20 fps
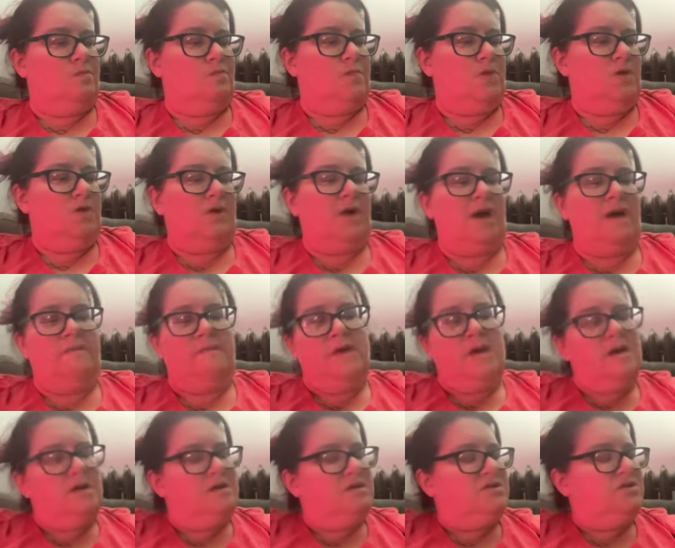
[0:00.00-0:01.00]
Okay,
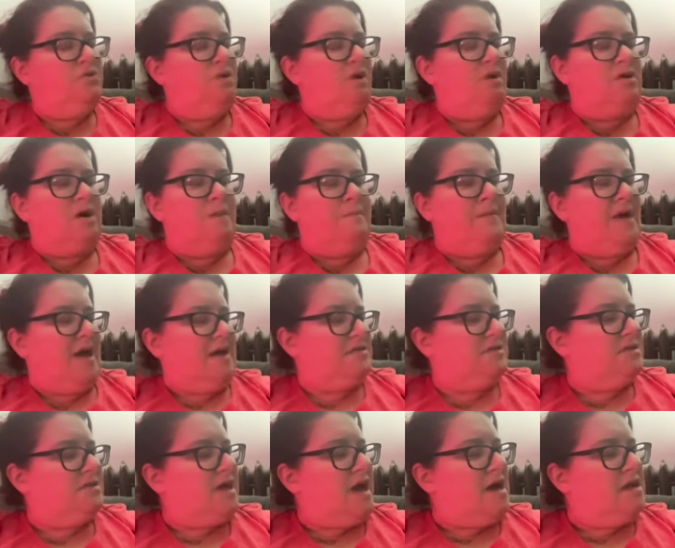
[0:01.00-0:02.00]
so I'll come back
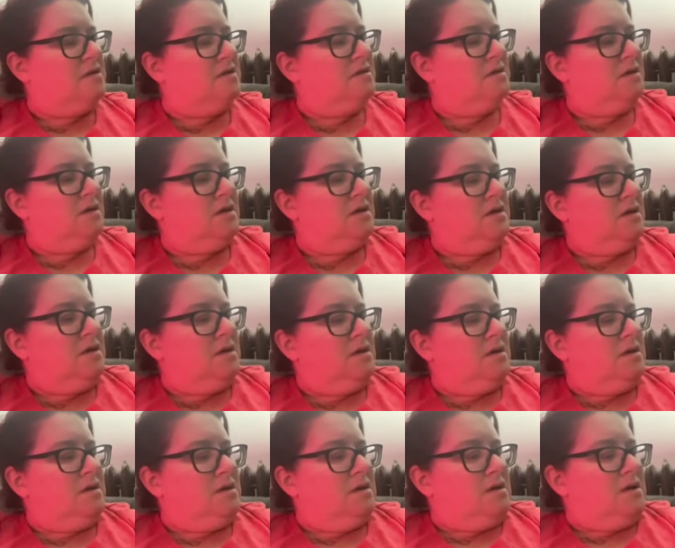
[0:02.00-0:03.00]
to that.
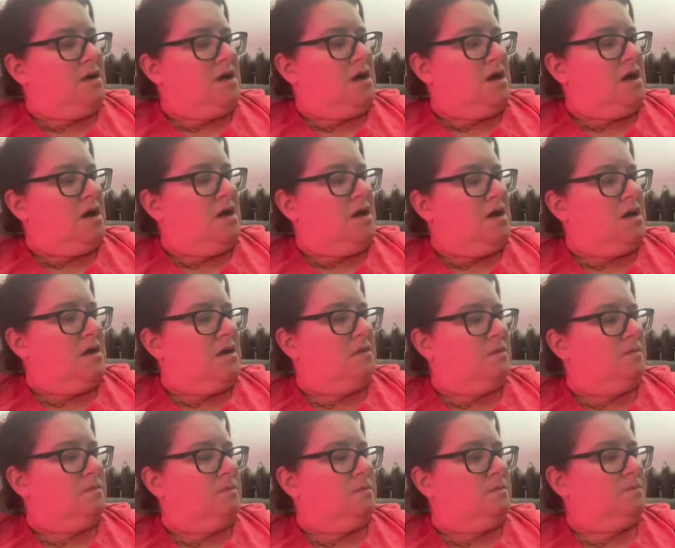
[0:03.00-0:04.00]

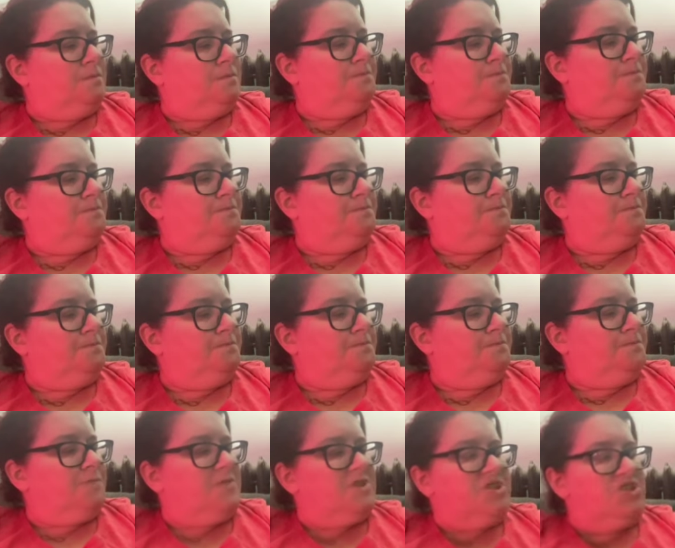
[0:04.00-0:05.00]

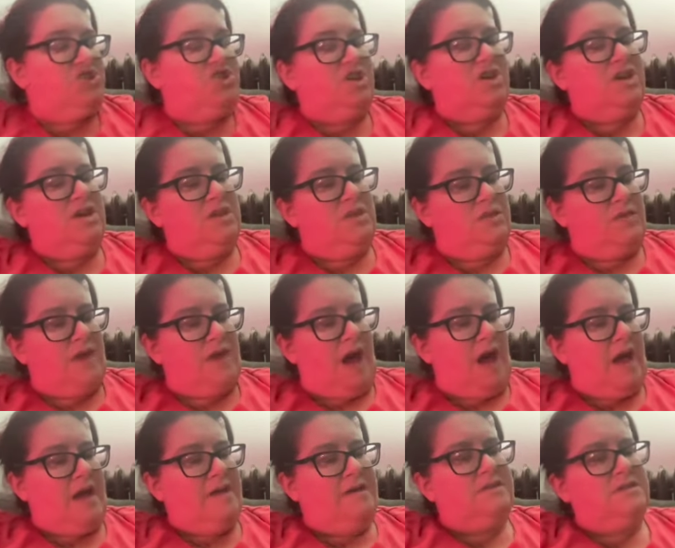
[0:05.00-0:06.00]
The chicken
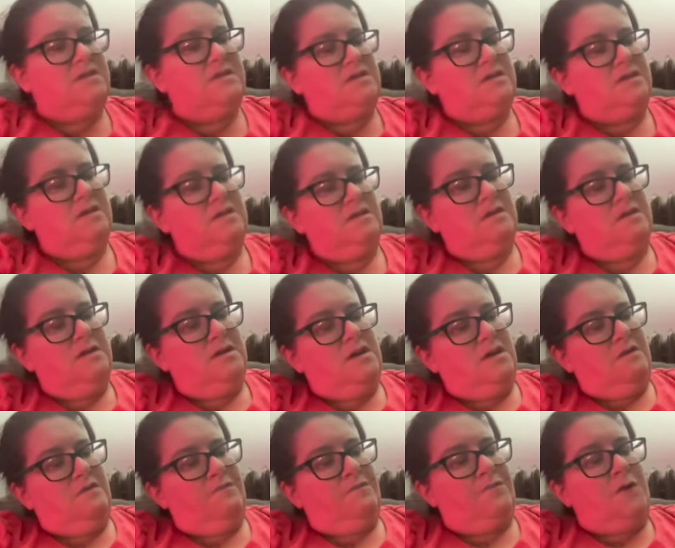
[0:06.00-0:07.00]
thighs.
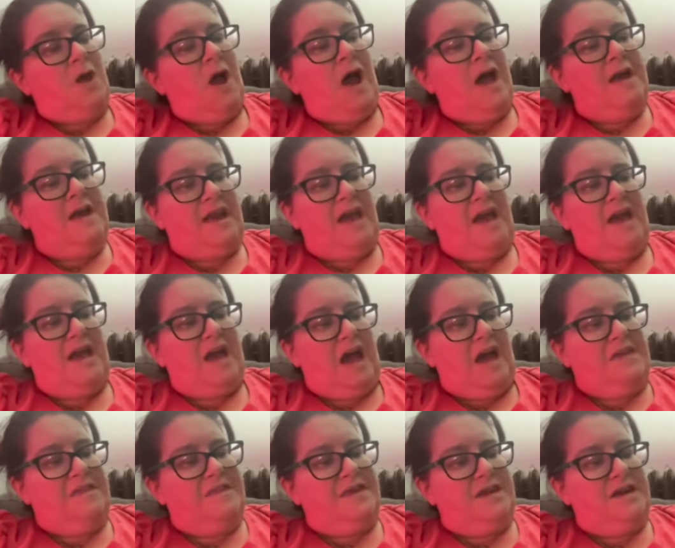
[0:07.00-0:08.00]
Friday,
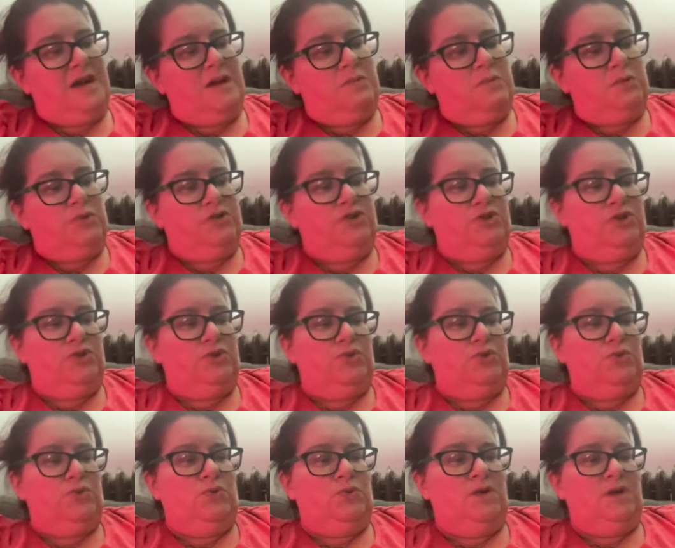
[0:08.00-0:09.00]
I think I will
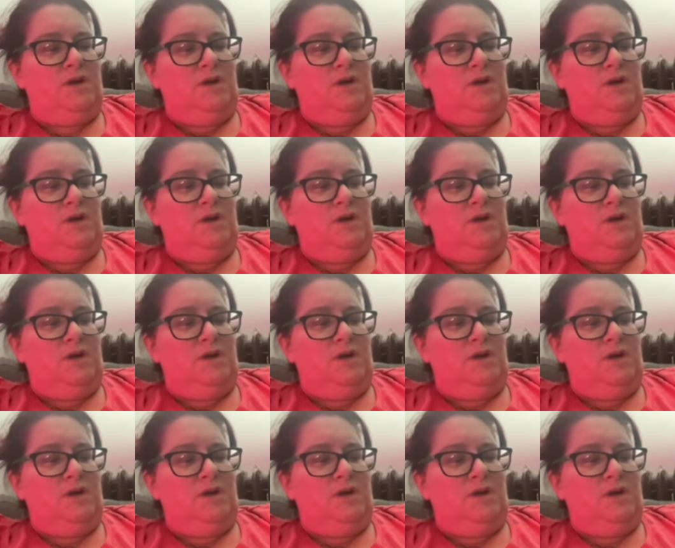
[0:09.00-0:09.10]
do